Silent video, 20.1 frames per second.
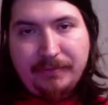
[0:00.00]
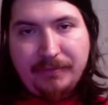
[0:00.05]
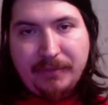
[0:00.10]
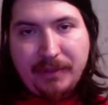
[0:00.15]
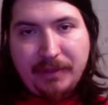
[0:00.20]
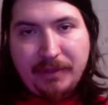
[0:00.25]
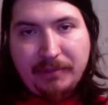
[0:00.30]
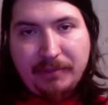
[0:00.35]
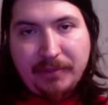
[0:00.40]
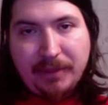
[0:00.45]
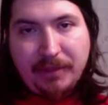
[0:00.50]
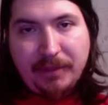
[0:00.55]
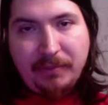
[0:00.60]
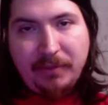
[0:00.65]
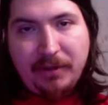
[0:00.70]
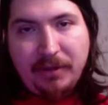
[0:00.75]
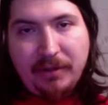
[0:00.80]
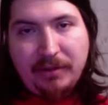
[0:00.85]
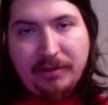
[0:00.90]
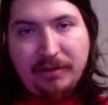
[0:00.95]
They play a
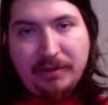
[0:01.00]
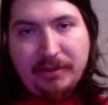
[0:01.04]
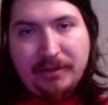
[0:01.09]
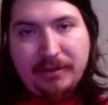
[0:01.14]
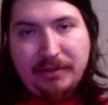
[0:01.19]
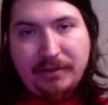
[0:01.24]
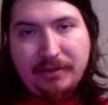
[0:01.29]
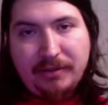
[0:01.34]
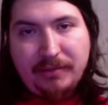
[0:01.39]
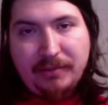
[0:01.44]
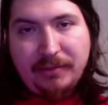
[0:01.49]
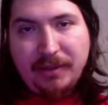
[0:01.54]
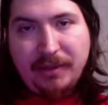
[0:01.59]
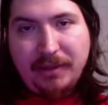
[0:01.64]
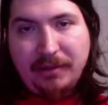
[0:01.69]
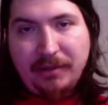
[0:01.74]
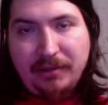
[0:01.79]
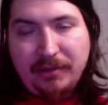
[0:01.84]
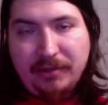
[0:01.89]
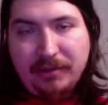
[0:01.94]
part in the system. They
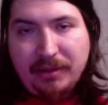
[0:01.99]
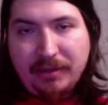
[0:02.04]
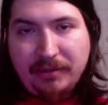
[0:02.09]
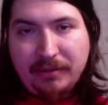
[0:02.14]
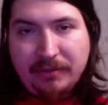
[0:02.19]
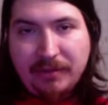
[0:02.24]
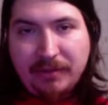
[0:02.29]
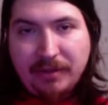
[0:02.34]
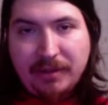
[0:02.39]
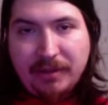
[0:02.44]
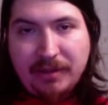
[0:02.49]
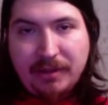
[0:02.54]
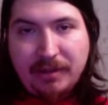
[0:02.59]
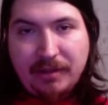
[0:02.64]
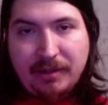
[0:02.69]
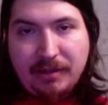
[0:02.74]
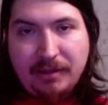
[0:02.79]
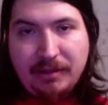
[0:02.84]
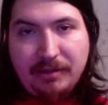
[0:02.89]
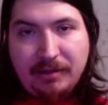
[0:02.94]
do a lot of
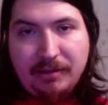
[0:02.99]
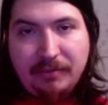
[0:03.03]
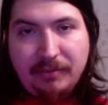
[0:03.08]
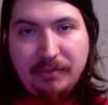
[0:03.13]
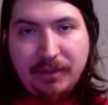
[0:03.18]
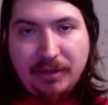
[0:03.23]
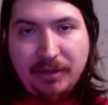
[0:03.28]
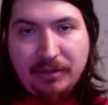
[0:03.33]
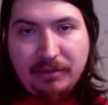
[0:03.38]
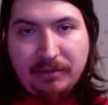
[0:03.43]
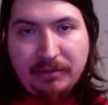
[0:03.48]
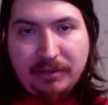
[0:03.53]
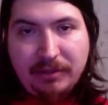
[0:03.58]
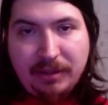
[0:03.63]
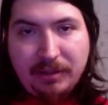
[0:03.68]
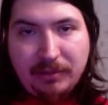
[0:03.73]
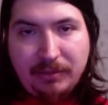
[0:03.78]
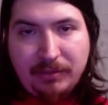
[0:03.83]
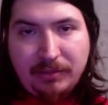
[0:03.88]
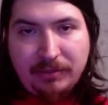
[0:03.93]
menial
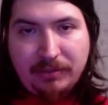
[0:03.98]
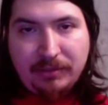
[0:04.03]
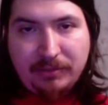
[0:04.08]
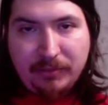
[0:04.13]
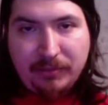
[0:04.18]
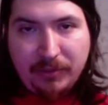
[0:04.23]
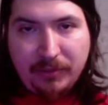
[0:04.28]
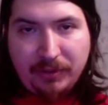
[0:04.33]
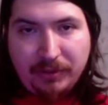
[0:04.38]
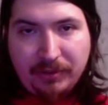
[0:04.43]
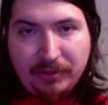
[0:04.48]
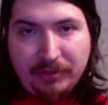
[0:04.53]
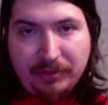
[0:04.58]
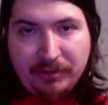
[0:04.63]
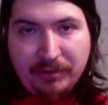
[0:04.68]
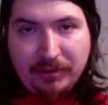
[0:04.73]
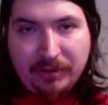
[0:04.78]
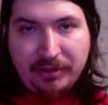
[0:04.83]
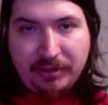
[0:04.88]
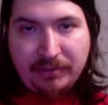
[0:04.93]
labor and work
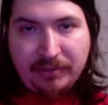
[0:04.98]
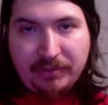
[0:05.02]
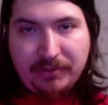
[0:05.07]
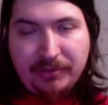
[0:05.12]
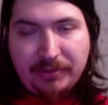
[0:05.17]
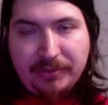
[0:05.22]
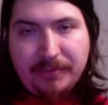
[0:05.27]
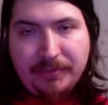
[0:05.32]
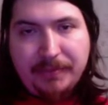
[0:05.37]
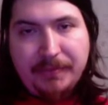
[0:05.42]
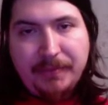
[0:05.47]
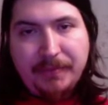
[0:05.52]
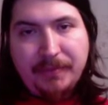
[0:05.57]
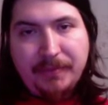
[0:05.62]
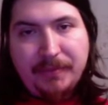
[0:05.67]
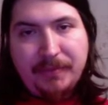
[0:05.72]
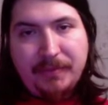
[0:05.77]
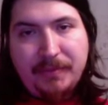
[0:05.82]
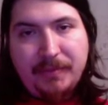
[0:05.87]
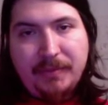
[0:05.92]
and jobs,
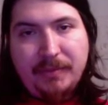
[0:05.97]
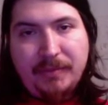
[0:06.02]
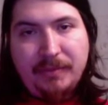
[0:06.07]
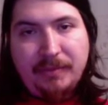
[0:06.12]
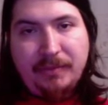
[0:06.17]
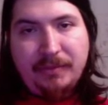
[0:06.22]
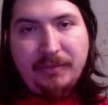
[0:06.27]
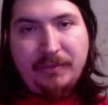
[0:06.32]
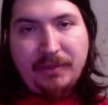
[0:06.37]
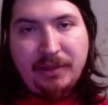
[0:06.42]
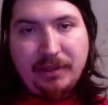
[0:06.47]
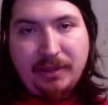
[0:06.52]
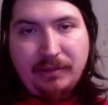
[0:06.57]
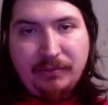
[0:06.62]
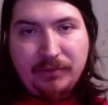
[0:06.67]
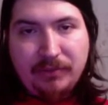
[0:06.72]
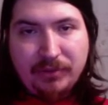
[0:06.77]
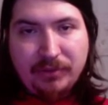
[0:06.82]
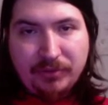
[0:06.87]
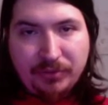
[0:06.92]
getting
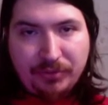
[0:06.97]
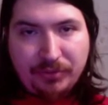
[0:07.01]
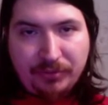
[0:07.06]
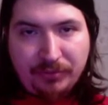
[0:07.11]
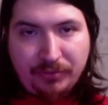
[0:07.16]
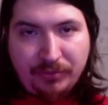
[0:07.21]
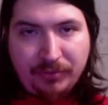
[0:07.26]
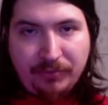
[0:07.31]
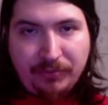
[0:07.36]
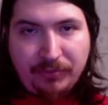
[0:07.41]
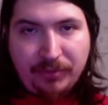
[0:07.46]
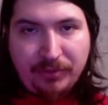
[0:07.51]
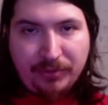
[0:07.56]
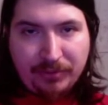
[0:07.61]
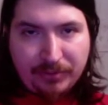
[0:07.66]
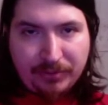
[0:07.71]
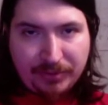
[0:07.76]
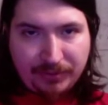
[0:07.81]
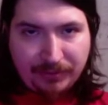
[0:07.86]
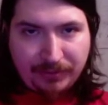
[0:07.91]
resource
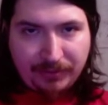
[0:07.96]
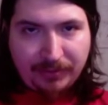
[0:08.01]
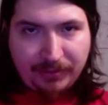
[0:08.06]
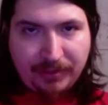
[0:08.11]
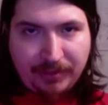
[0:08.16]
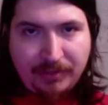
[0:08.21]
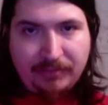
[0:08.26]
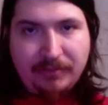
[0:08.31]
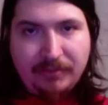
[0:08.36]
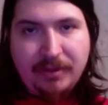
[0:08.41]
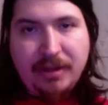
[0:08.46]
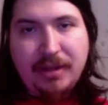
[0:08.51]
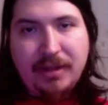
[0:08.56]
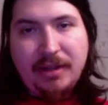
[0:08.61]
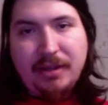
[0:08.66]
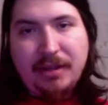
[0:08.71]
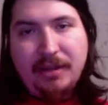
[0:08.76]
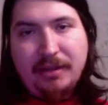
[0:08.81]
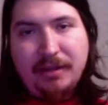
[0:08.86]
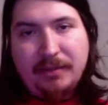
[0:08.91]
from the ground
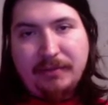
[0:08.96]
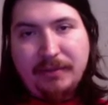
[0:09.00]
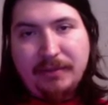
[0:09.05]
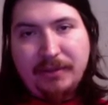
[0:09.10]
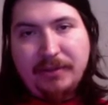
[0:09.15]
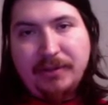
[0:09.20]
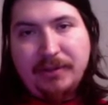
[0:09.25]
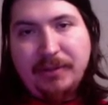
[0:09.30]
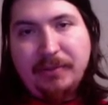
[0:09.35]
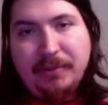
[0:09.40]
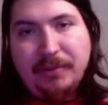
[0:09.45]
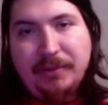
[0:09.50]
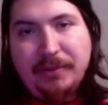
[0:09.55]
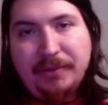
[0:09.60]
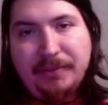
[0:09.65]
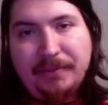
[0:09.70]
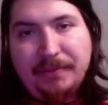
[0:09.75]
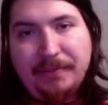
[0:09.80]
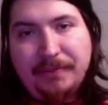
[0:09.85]
very cheaply.